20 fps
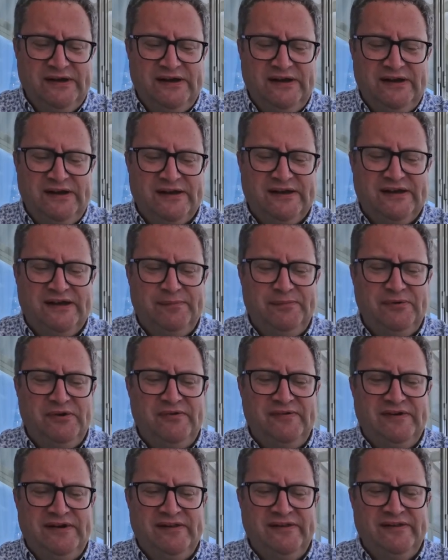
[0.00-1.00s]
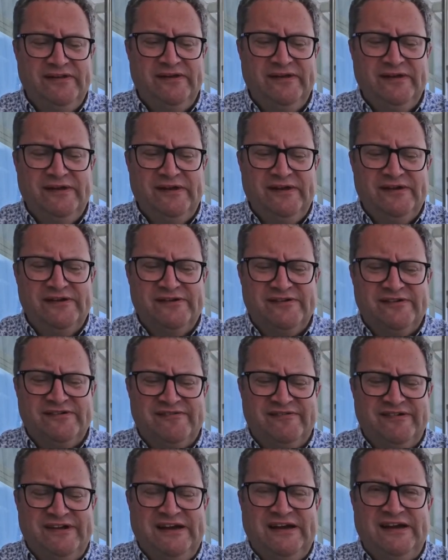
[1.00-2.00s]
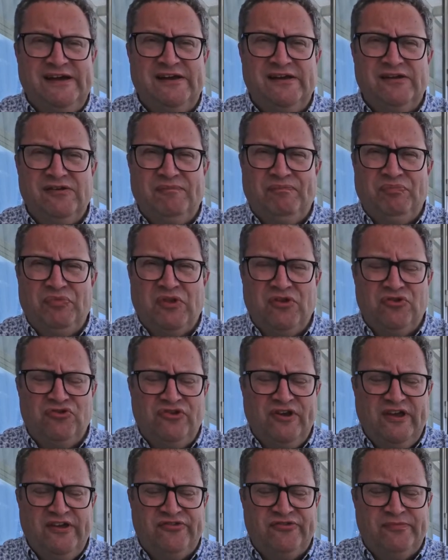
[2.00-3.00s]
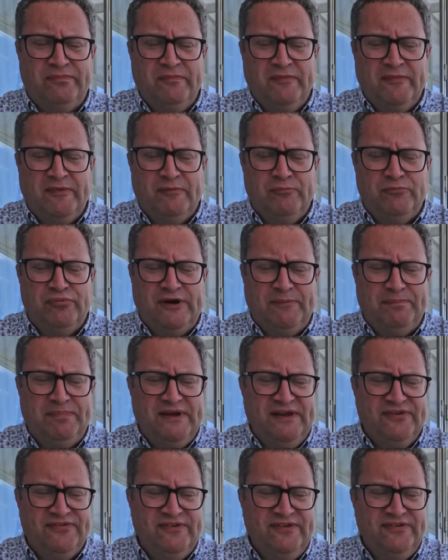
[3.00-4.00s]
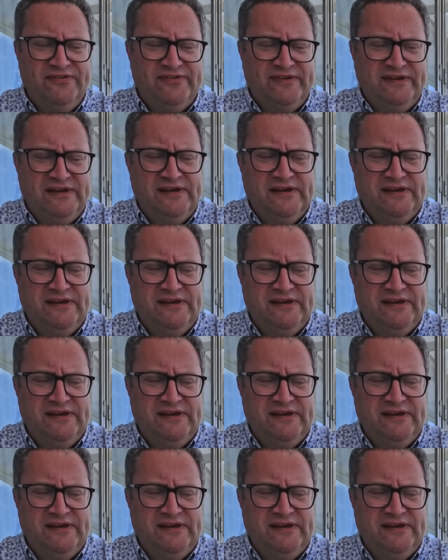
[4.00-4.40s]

And a couple of little Gruyere cheese bread pieces,